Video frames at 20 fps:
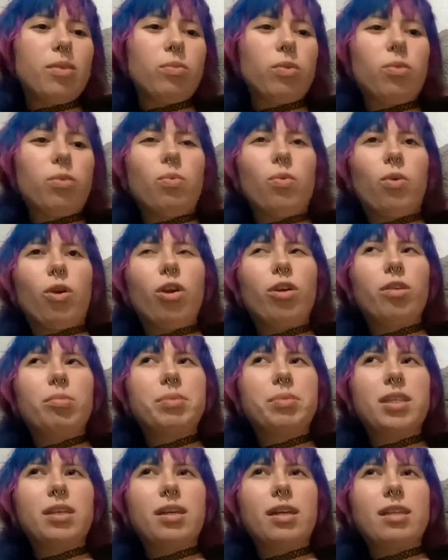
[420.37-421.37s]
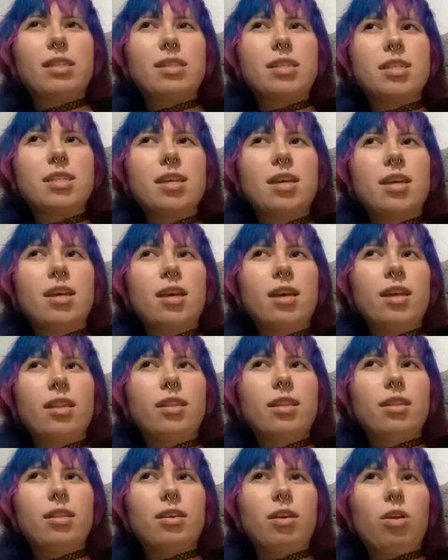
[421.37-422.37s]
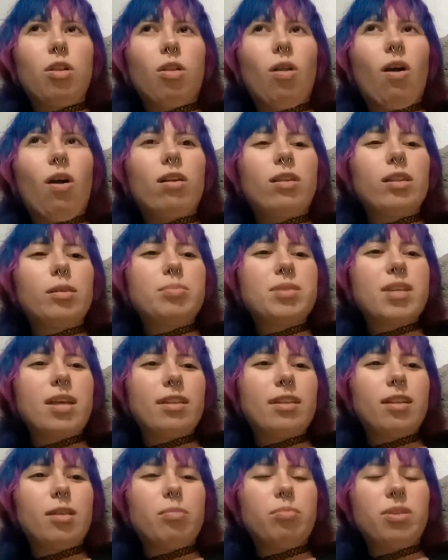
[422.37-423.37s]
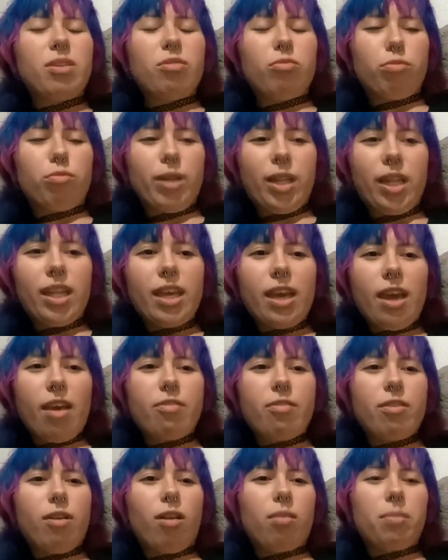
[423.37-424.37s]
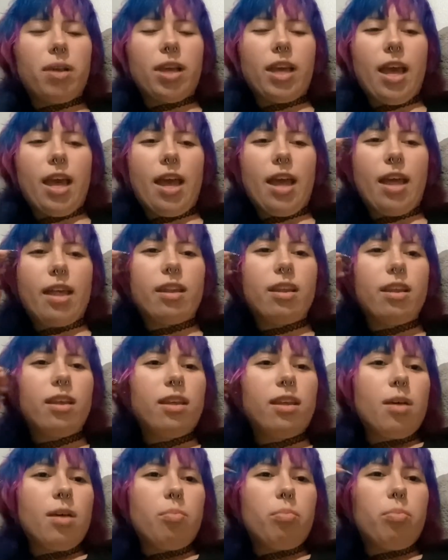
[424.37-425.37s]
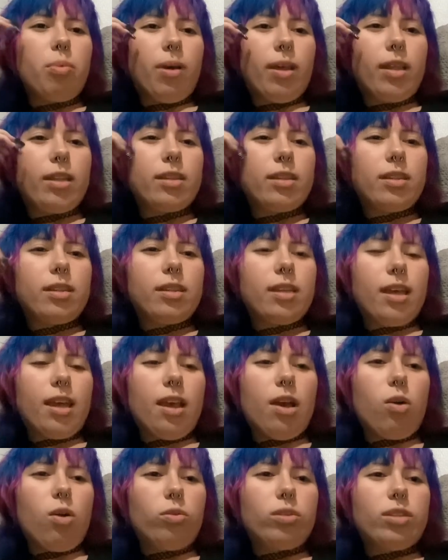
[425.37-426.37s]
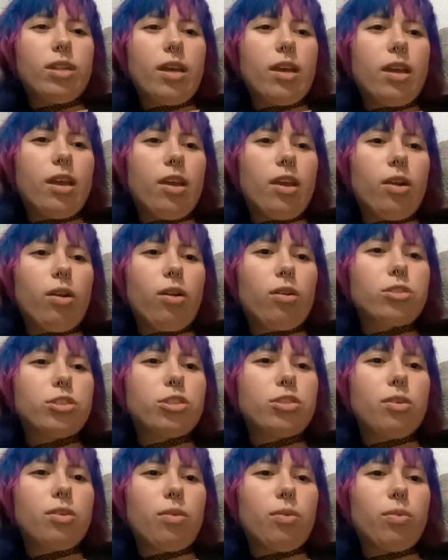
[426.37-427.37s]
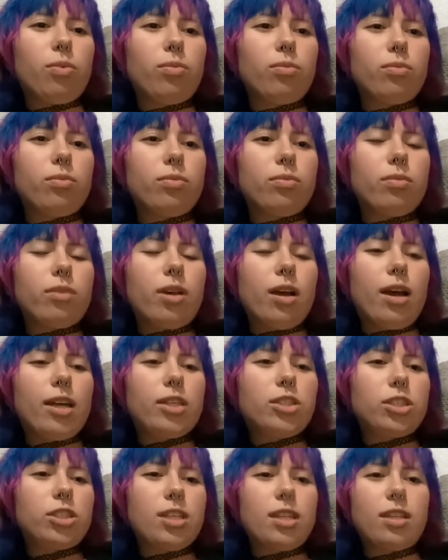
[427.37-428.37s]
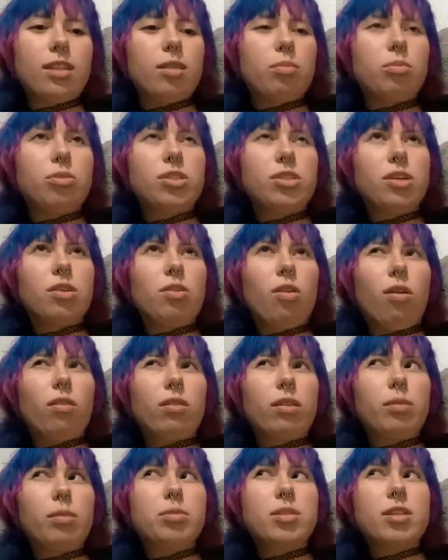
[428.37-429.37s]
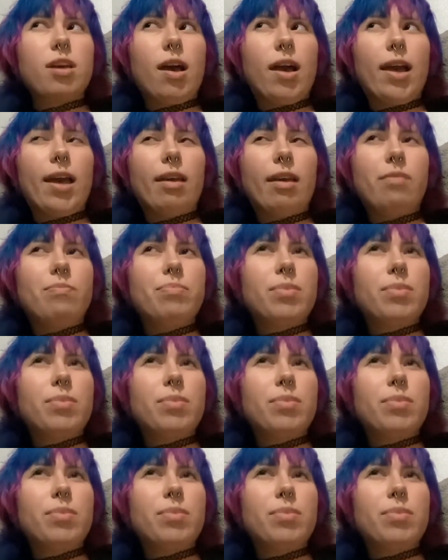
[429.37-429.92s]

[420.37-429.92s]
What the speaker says: would work because the claw clips ended up being really heavy on my head, but they held the hair. So I just ended up using claw clips. I